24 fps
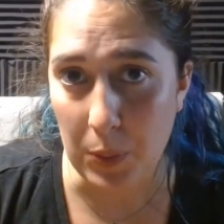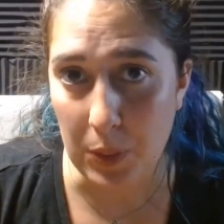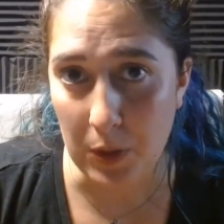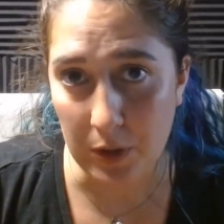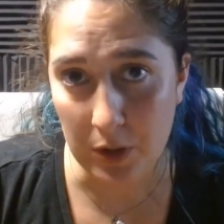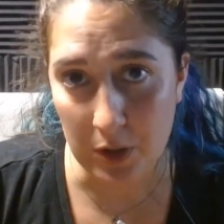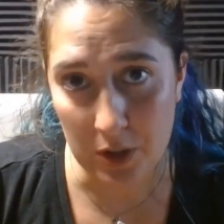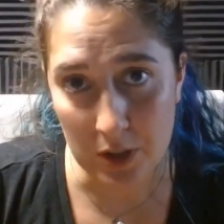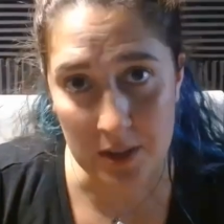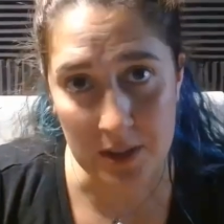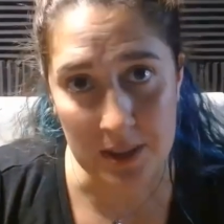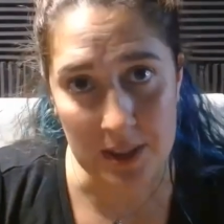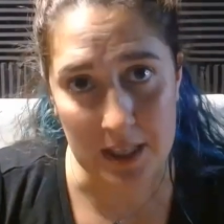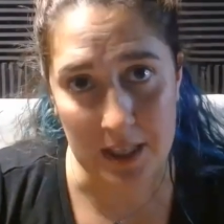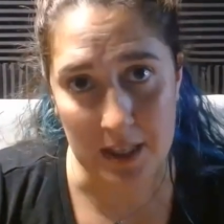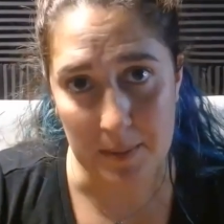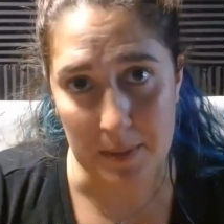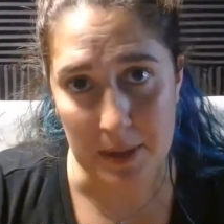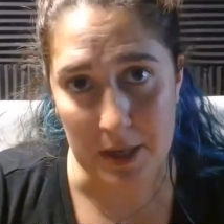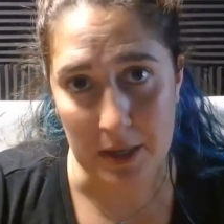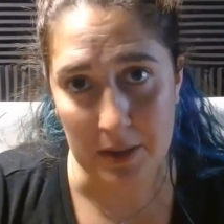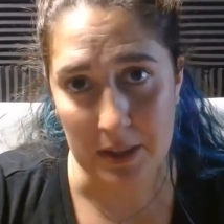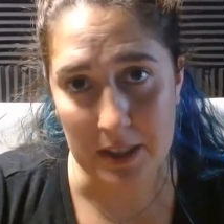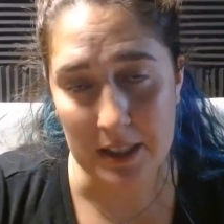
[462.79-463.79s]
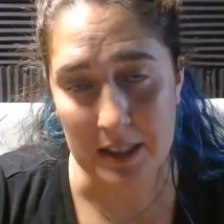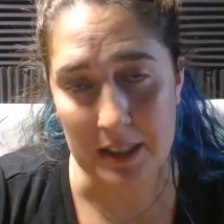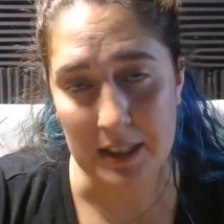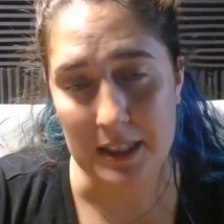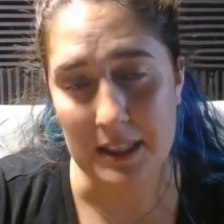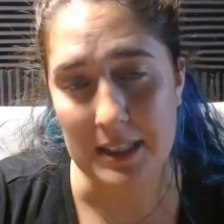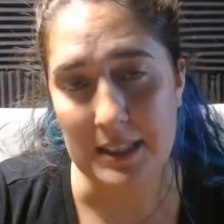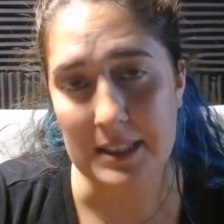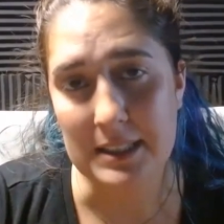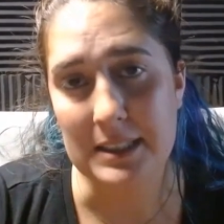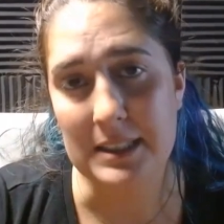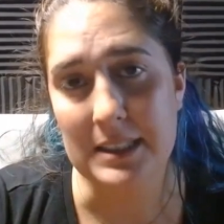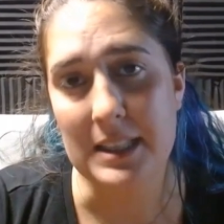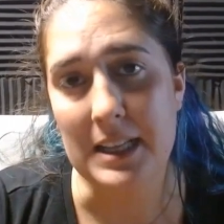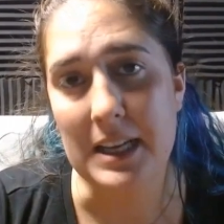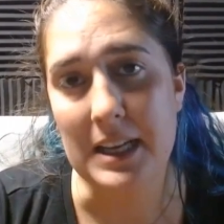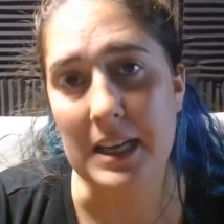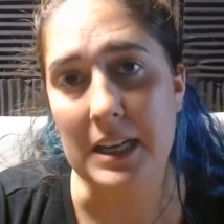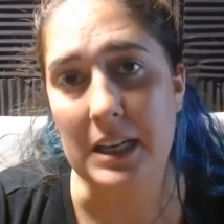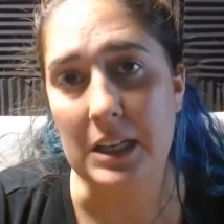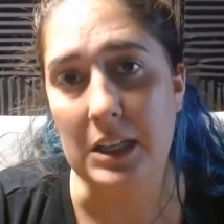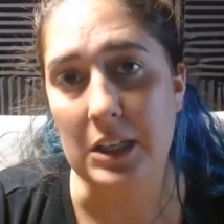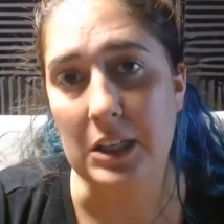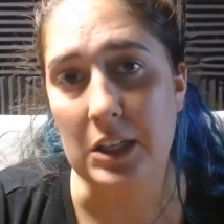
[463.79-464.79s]
The good thing about it is
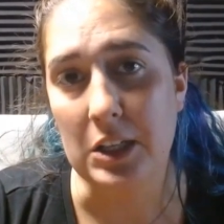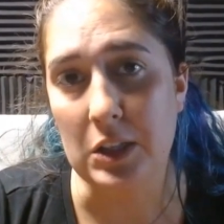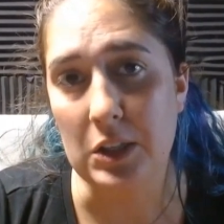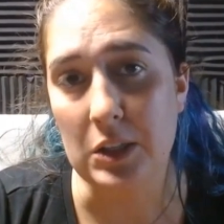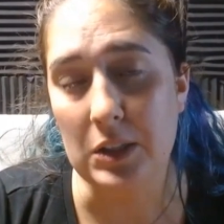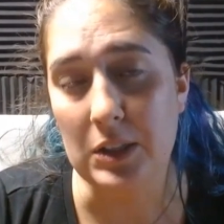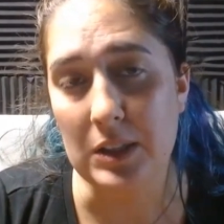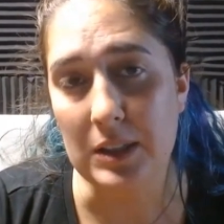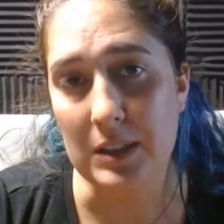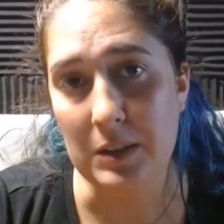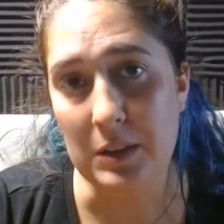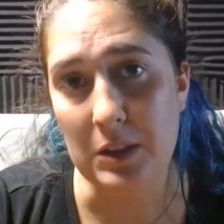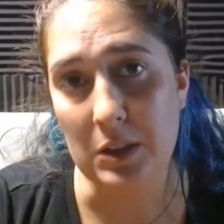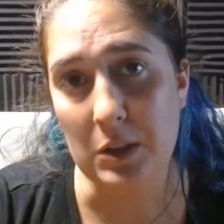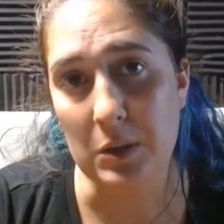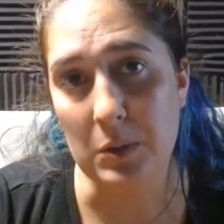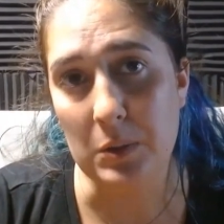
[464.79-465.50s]
that you